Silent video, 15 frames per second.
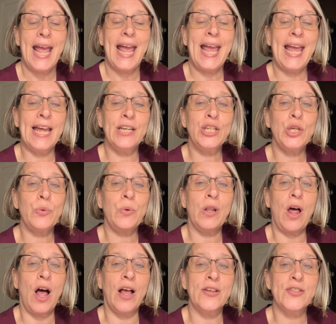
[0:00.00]
And you will
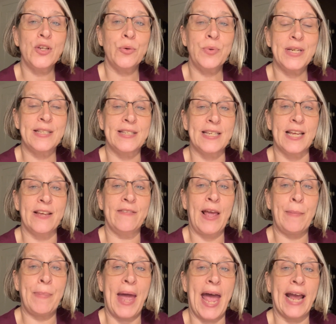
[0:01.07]
also receive
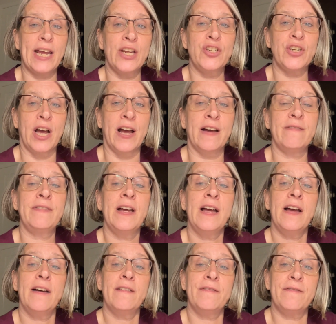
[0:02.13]
a package of
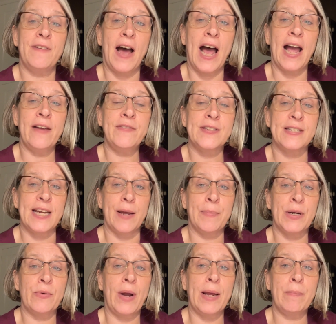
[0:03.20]
5
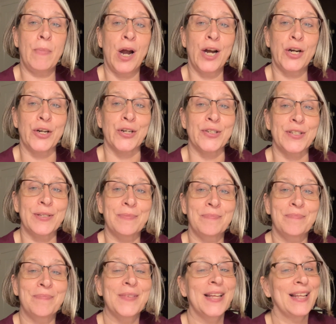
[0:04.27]
Stampin' Write markers.
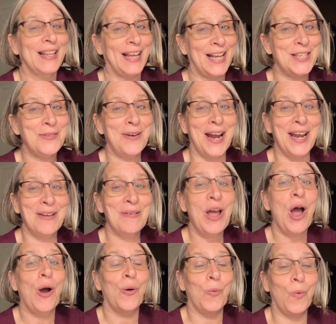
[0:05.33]
That's right,
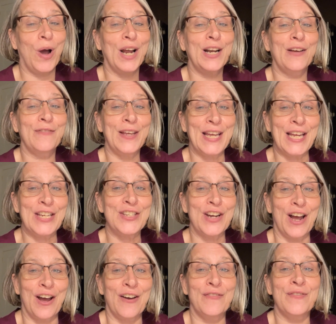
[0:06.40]
1 of
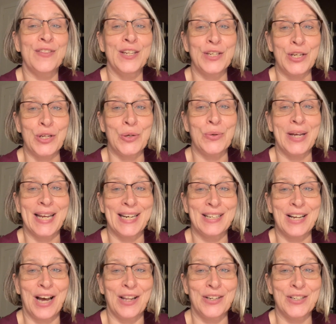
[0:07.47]
each of the new in
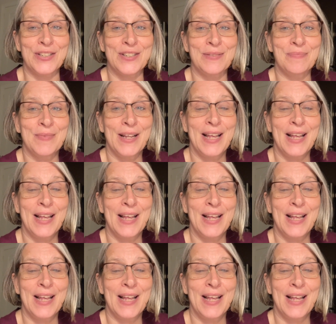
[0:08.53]
colors.